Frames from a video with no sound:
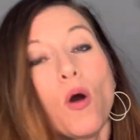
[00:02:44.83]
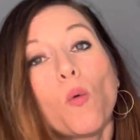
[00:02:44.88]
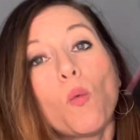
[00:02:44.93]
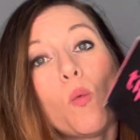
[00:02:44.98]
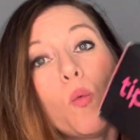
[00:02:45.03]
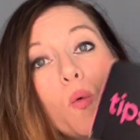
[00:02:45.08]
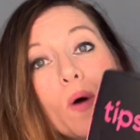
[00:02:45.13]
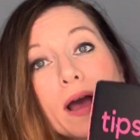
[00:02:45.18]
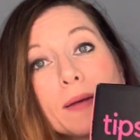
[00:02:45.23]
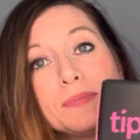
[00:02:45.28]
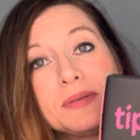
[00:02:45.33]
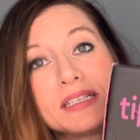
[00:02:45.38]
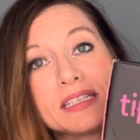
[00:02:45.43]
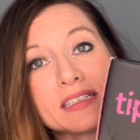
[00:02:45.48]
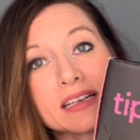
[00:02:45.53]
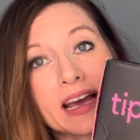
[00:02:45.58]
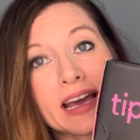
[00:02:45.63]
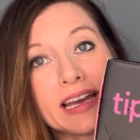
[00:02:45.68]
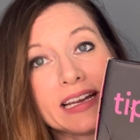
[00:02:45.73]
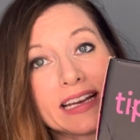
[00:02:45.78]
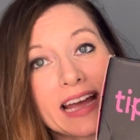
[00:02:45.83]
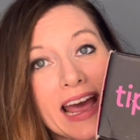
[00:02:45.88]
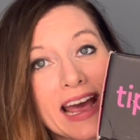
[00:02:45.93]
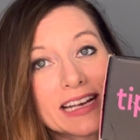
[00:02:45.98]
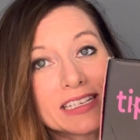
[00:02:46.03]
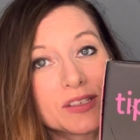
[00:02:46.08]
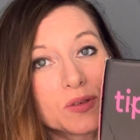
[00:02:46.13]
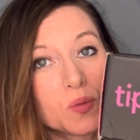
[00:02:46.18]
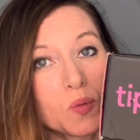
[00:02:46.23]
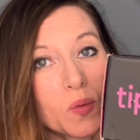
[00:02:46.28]
website
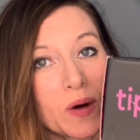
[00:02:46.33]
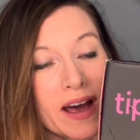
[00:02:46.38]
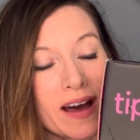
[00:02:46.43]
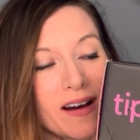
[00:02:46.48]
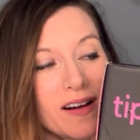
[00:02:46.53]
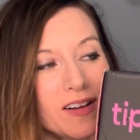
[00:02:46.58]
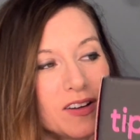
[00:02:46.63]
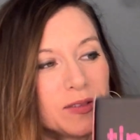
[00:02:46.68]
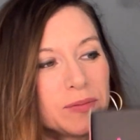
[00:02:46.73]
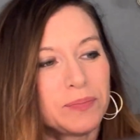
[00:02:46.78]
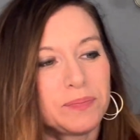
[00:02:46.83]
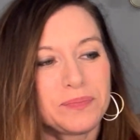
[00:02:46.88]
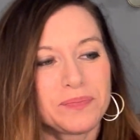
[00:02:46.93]
as well.